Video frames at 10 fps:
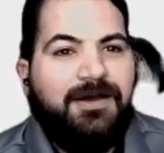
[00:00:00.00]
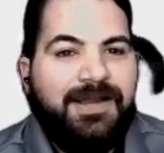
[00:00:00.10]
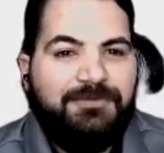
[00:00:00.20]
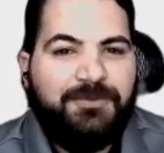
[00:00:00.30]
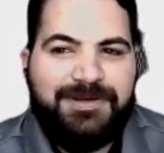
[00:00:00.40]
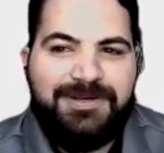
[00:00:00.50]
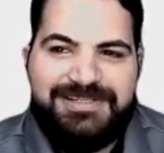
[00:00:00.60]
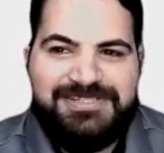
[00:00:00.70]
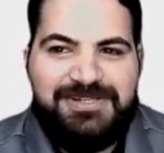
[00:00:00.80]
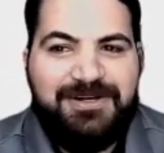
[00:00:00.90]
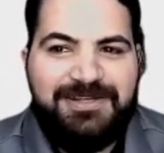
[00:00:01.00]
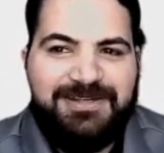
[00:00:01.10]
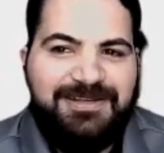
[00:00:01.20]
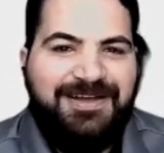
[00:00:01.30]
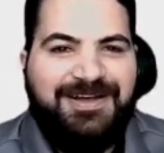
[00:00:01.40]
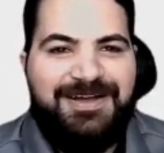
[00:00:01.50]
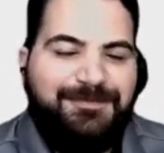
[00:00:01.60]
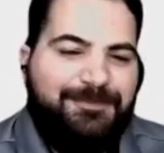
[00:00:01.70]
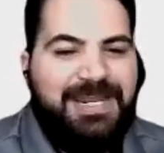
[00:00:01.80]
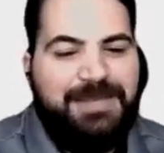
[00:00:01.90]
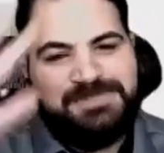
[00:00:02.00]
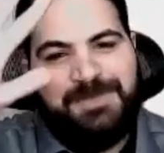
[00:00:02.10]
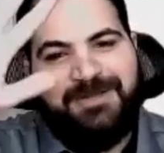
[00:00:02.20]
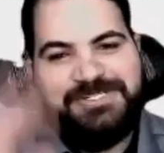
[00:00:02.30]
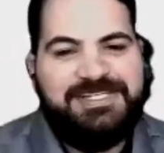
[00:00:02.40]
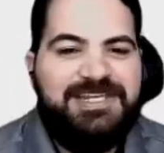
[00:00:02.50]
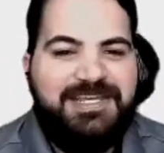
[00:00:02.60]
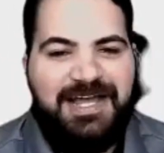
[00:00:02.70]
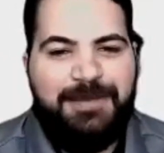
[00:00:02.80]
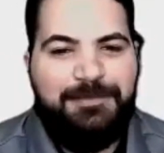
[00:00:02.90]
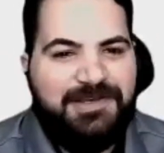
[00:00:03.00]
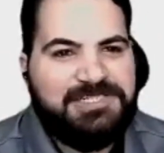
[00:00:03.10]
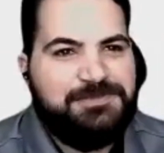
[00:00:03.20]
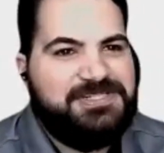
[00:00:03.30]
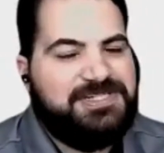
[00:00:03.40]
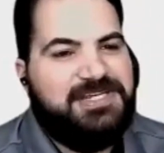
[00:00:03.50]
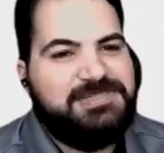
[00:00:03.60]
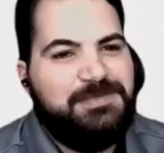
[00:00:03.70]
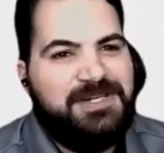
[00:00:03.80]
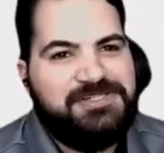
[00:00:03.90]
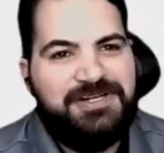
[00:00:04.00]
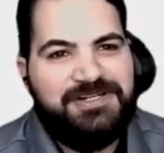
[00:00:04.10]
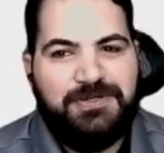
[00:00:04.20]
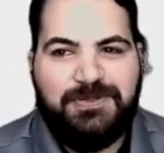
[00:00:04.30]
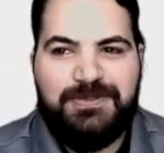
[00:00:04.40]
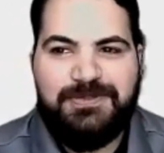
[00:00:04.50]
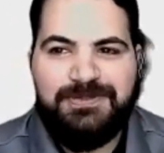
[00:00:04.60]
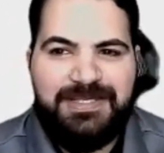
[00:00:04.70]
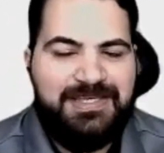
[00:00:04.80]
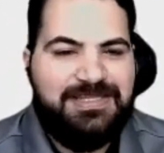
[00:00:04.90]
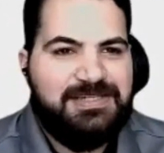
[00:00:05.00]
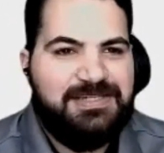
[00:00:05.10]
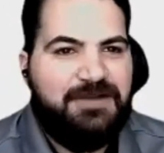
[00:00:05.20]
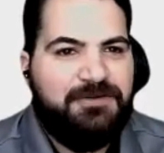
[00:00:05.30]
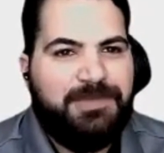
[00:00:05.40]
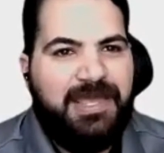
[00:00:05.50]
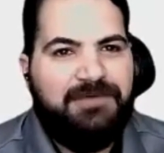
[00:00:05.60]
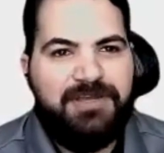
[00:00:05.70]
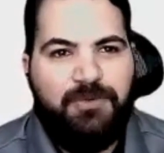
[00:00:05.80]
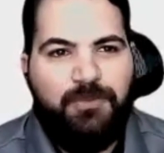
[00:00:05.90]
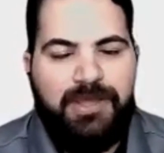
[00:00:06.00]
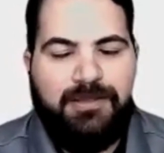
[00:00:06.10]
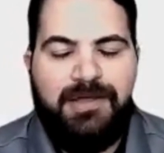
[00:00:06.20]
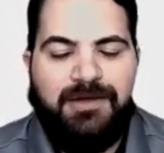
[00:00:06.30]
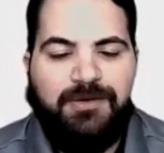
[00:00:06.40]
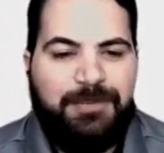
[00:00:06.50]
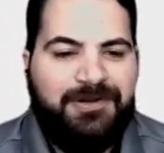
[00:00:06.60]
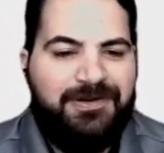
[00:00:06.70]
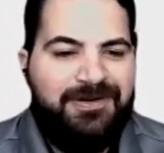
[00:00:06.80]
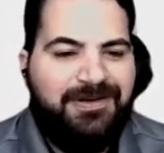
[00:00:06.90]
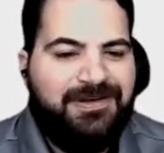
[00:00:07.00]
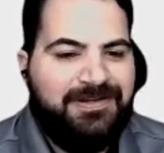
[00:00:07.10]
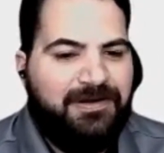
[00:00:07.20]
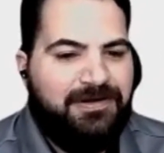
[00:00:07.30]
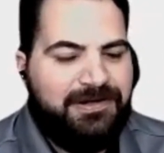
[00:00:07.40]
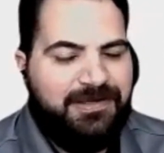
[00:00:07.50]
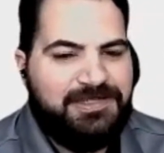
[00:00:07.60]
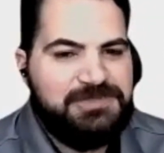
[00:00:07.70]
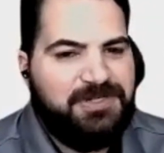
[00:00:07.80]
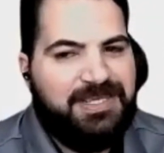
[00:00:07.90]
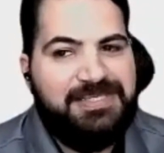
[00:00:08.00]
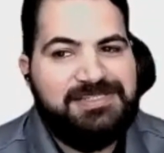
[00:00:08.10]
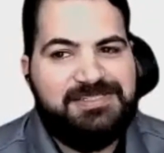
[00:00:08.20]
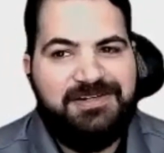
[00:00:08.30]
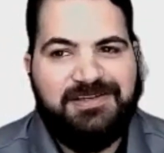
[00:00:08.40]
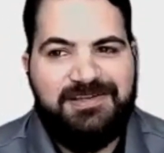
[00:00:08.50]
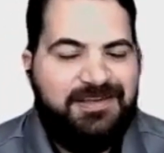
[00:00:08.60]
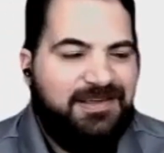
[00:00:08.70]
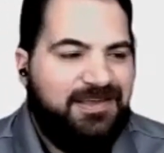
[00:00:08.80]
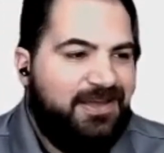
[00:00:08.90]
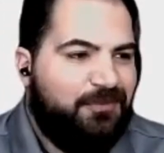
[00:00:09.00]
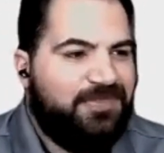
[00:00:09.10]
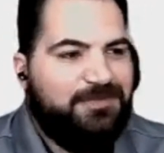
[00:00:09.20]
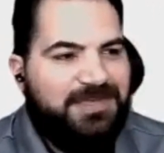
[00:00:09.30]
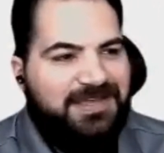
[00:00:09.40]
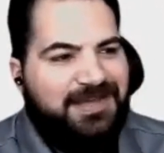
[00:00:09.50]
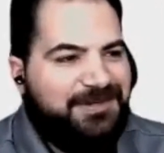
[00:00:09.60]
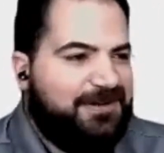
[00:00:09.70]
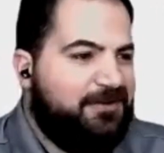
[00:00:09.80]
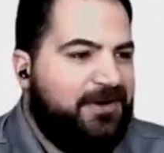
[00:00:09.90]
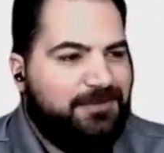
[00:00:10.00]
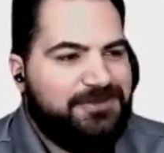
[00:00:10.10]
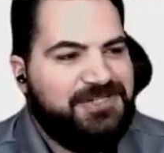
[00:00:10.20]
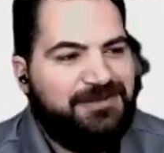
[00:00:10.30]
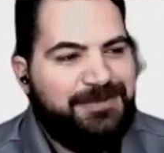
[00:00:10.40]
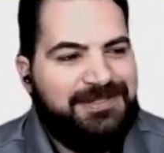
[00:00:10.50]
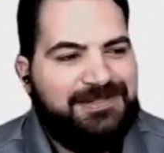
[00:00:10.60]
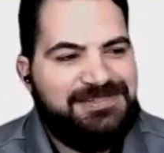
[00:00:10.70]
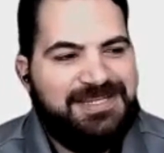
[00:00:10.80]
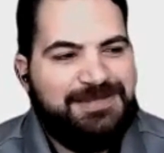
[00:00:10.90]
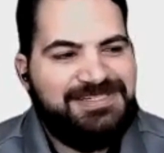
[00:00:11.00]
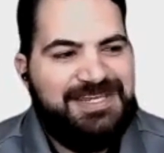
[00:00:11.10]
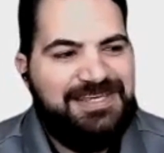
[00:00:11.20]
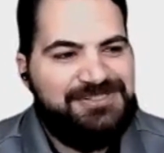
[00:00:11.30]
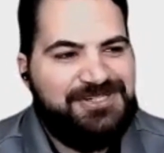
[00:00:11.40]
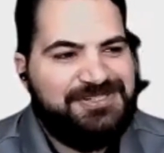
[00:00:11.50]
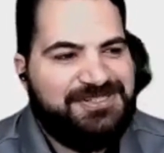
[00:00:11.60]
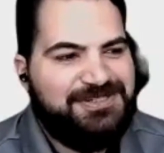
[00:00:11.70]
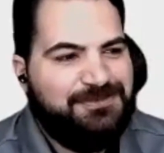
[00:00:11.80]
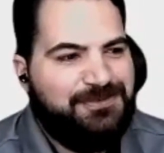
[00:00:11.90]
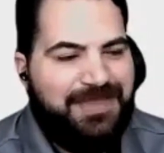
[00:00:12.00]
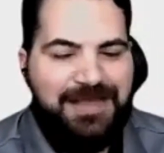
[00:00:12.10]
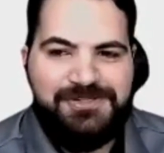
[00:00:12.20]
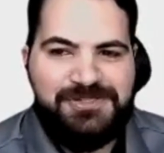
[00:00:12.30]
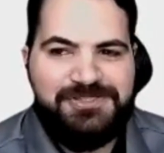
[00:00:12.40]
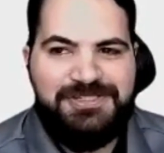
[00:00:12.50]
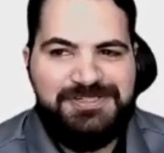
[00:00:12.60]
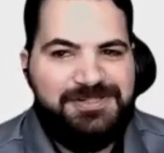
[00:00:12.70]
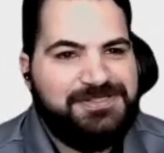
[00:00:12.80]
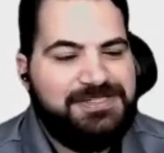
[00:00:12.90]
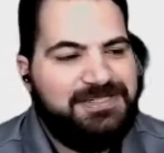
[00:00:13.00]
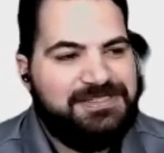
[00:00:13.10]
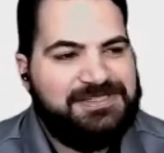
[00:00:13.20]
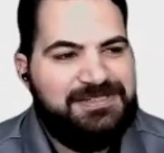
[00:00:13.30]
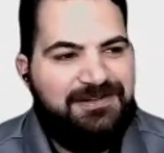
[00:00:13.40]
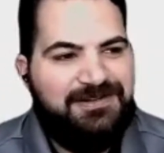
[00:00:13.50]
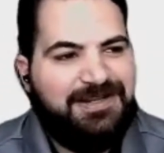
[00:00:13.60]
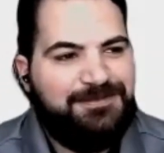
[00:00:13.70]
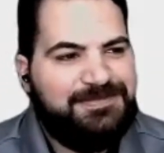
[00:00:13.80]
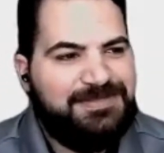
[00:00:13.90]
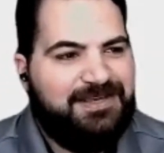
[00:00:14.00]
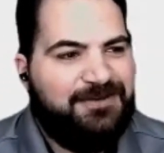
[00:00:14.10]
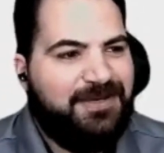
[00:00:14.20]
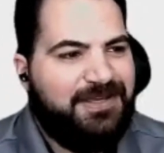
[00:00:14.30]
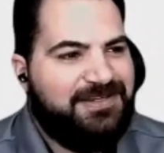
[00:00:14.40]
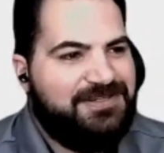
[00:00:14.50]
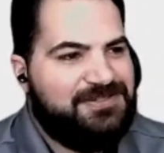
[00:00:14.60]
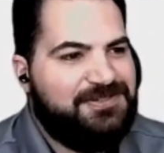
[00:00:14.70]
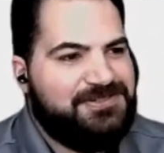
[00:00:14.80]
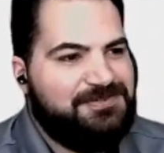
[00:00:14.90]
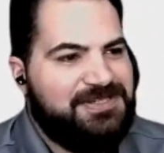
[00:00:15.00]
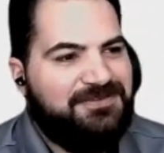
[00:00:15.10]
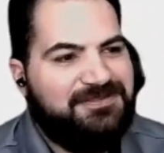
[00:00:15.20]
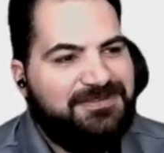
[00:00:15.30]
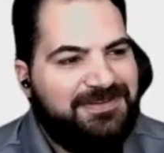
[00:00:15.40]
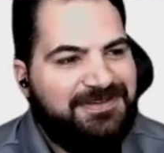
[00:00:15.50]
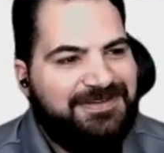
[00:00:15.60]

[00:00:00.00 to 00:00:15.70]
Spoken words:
All right, everyone, we're gonna get started. My name is Mike Seni. I'm the customer success manager at Togle, and today we're gonna be having a webinar on our customer case study. With me, I have an incredible gentleman. His name is Nate Jensen with Aldrich and Associates, and I'll let him take it away to introduce himself.